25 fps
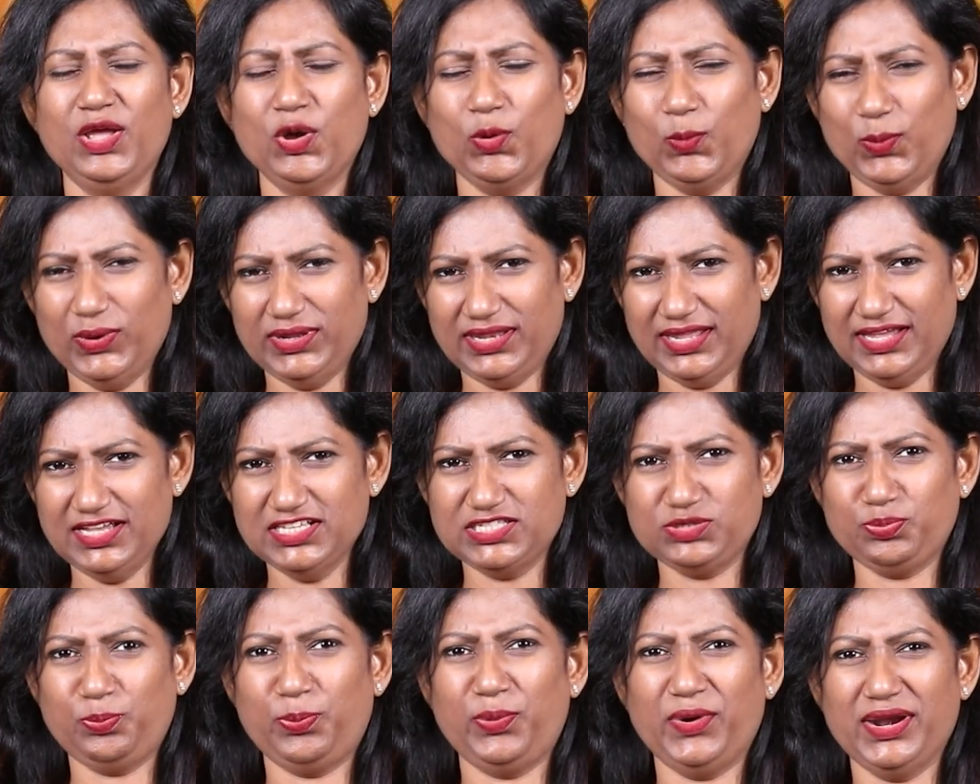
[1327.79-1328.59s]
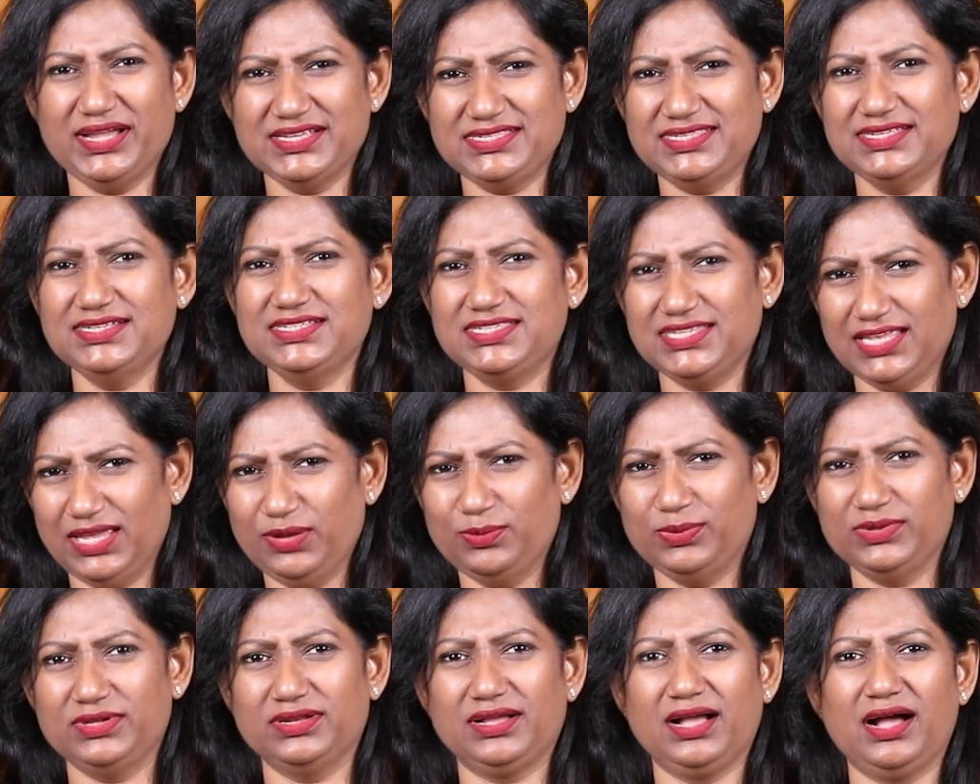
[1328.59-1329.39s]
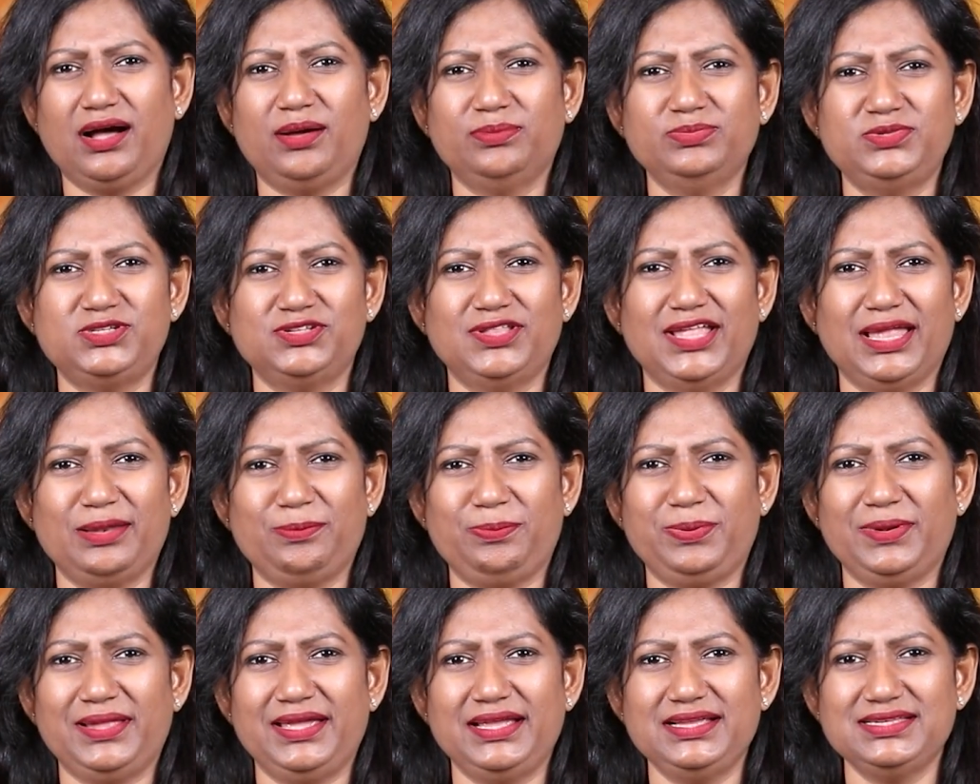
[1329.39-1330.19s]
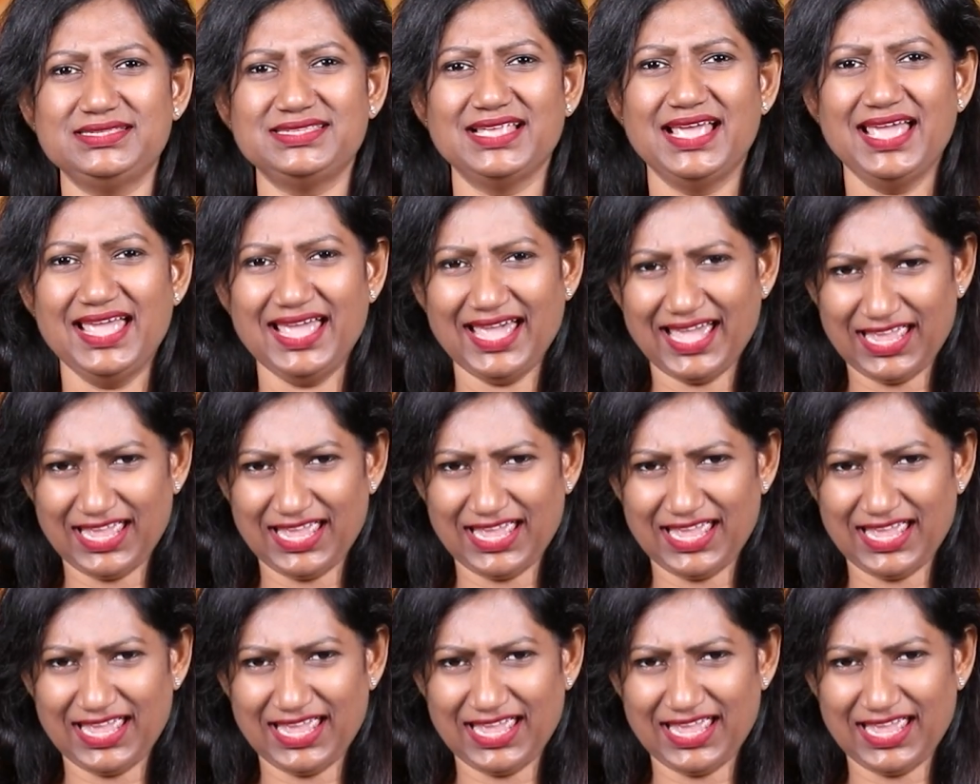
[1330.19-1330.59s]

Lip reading: with His presence, He will come to that place